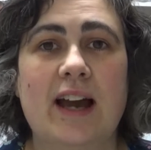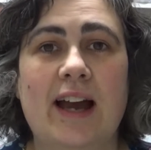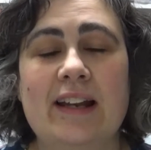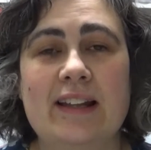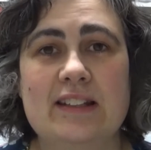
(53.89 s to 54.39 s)

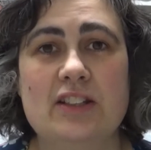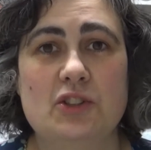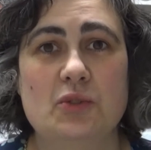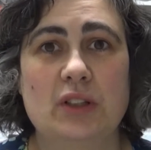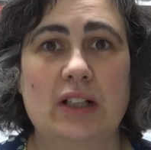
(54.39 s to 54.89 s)
and at these
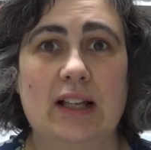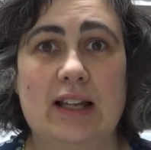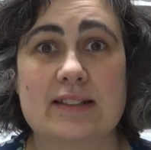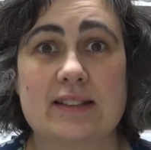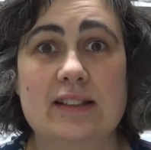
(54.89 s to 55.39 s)
yoga
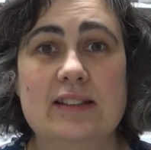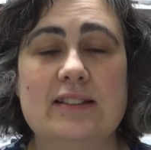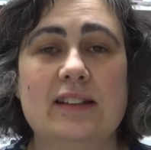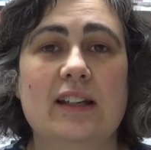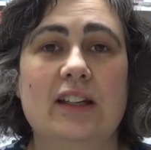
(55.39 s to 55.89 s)

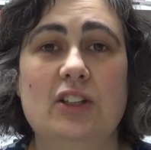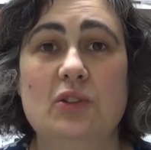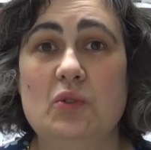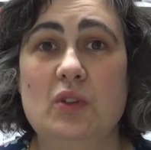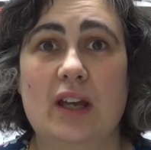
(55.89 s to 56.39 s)
classes
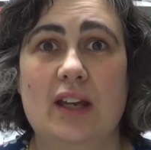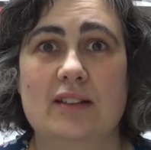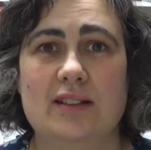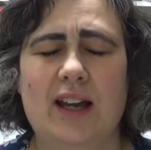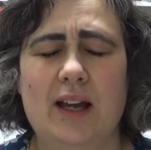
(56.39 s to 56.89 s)
you
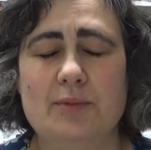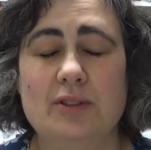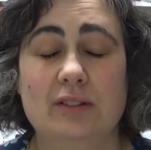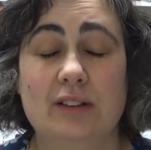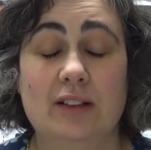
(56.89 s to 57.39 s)
get
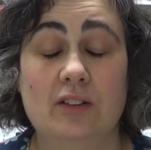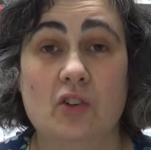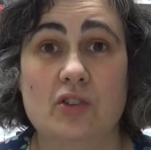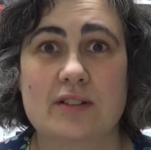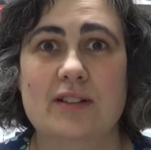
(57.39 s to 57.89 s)
absolutely
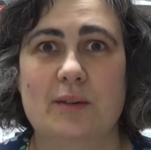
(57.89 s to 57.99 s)
gorgeous,